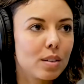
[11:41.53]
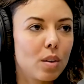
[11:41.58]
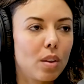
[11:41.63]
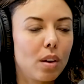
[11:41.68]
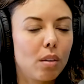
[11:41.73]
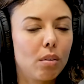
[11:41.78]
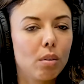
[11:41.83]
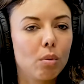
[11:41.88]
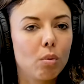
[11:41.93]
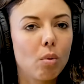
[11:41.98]
So
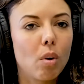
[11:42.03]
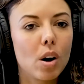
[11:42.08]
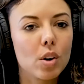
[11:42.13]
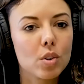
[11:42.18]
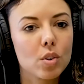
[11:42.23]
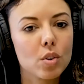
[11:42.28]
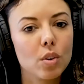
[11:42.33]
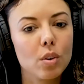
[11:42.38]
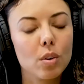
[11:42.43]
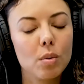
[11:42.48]
they were in
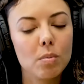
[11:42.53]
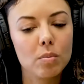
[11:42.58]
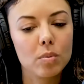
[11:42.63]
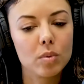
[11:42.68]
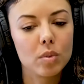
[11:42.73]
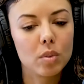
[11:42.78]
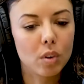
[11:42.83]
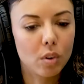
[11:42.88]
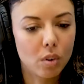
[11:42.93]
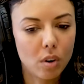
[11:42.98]

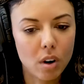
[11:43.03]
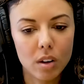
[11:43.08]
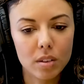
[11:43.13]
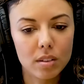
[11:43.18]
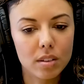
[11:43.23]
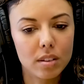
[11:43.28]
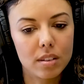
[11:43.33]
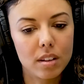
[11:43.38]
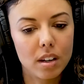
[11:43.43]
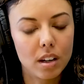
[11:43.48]
washrooms across
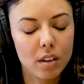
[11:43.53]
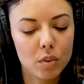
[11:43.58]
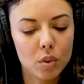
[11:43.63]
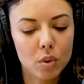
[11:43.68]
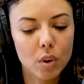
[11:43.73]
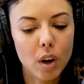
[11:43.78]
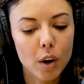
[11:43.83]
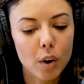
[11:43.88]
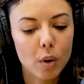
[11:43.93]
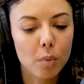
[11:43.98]
the city of
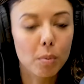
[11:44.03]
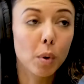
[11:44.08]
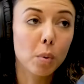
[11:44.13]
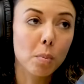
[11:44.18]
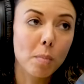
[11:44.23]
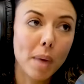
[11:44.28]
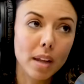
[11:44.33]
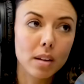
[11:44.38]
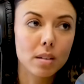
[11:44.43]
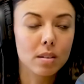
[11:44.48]
Toronto,
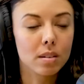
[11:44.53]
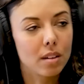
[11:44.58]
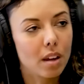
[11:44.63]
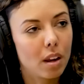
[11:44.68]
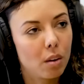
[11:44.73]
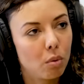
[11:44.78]
both men's